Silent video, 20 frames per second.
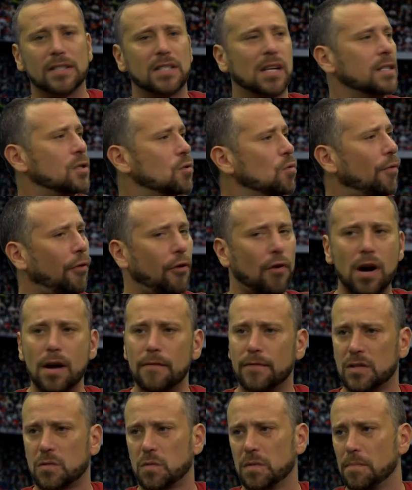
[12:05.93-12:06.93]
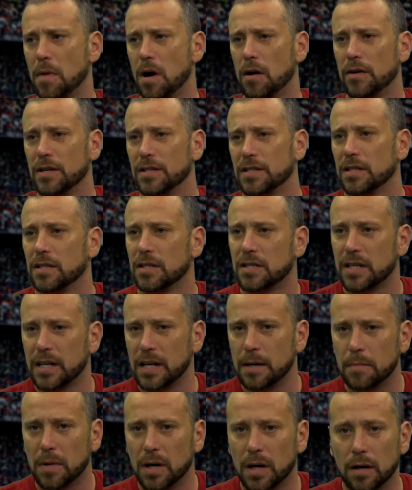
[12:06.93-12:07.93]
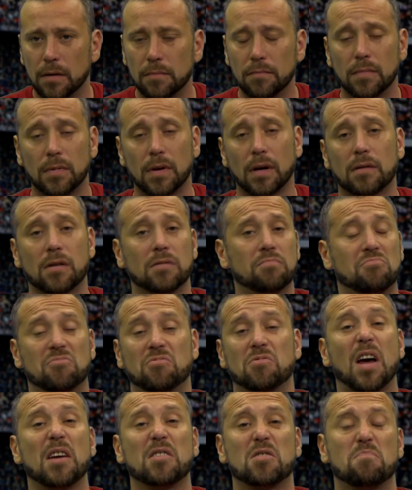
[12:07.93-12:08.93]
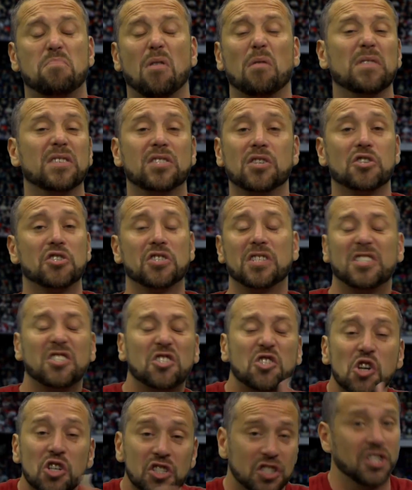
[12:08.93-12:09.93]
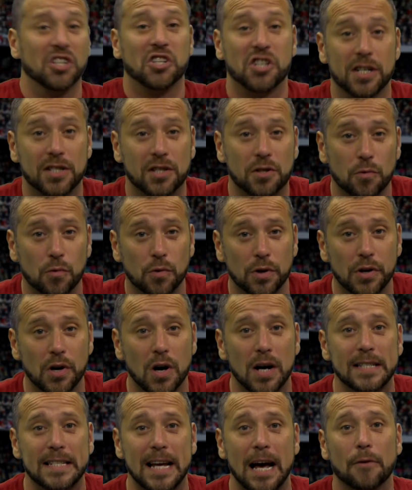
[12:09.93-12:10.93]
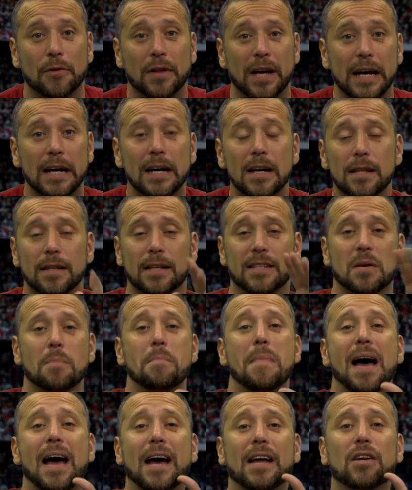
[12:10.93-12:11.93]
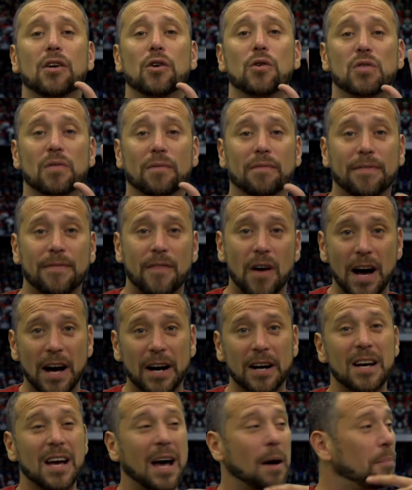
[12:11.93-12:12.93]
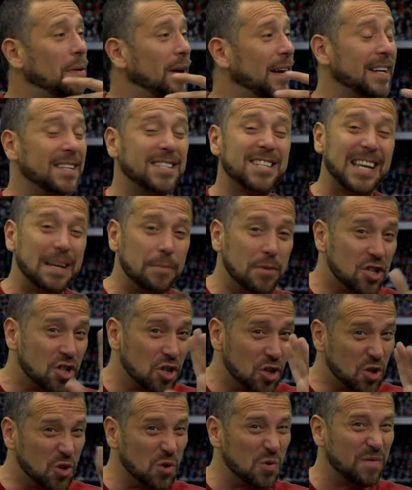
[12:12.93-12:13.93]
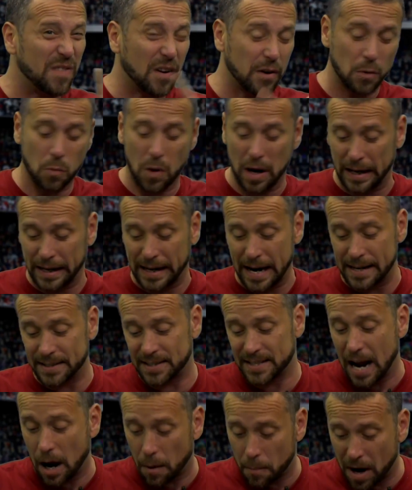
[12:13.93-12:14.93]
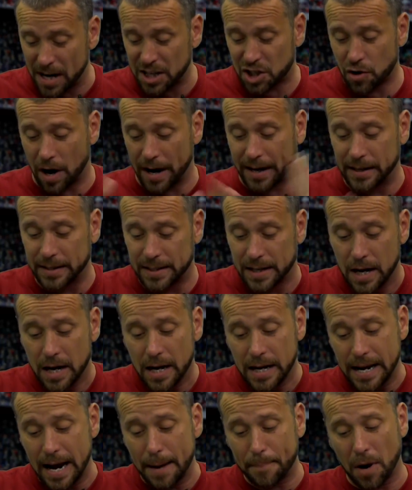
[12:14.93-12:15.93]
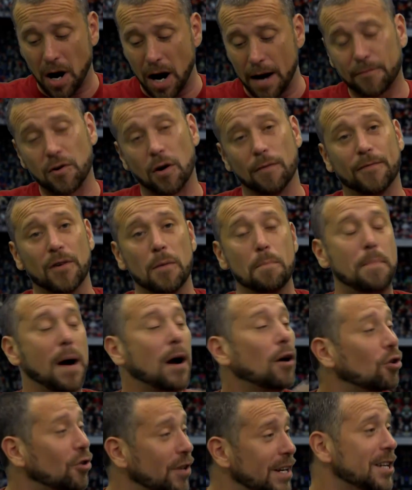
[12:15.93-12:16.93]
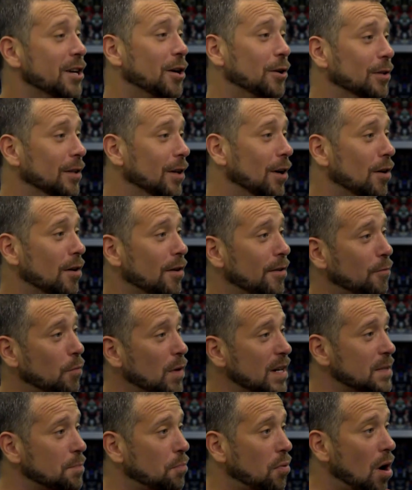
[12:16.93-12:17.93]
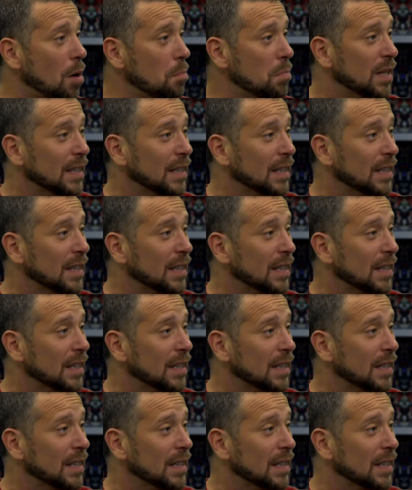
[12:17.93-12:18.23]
That's all 3 of us with Mahrez in the team. That probably should suggest to all you guys out there, there's a man who's on fire and playing a team he should do very well against. Now, my strikers, yep, I've gone for Berarino of West Brom.